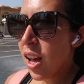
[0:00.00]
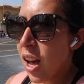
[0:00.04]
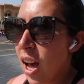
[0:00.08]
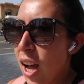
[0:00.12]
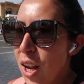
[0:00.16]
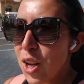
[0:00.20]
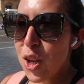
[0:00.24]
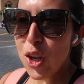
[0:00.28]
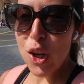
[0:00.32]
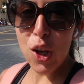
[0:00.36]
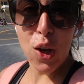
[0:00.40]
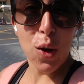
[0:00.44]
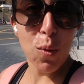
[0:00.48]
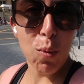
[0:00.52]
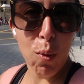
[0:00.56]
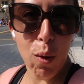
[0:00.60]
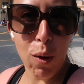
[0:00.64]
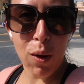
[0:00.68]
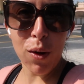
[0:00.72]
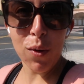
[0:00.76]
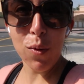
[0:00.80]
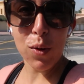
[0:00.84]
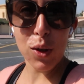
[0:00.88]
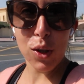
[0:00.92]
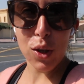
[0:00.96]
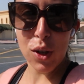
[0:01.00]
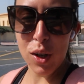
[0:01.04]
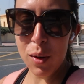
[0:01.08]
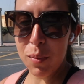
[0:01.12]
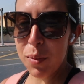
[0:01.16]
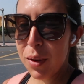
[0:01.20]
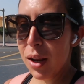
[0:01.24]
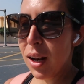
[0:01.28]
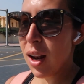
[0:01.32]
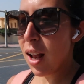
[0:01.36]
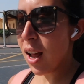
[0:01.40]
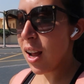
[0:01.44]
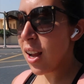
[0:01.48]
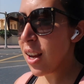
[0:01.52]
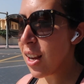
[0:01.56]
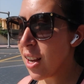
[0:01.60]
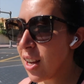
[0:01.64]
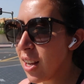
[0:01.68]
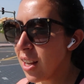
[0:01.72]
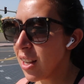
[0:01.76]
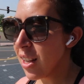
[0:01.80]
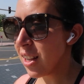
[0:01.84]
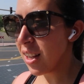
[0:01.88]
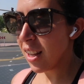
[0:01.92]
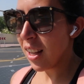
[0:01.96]
I knew what it was going to be
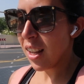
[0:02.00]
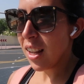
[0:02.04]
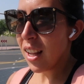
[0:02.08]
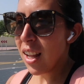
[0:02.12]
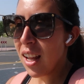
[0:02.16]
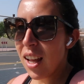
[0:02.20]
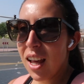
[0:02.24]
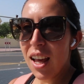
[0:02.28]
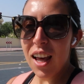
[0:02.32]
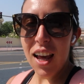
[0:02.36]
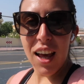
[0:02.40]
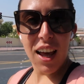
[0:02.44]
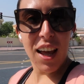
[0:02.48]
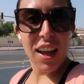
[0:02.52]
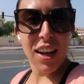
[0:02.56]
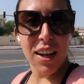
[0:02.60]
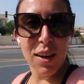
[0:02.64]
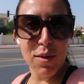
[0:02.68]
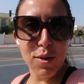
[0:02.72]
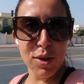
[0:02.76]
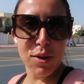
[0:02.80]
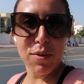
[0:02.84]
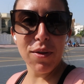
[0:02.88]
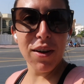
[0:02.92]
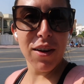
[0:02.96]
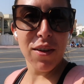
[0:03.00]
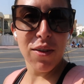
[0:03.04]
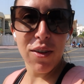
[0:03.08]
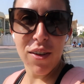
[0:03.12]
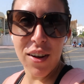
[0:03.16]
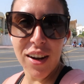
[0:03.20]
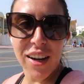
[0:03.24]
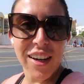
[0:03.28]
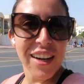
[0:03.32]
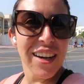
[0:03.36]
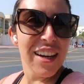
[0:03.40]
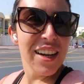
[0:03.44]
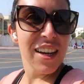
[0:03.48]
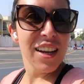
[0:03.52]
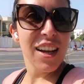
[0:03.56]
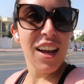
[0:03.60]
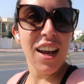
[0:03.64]
like, and it was very fun.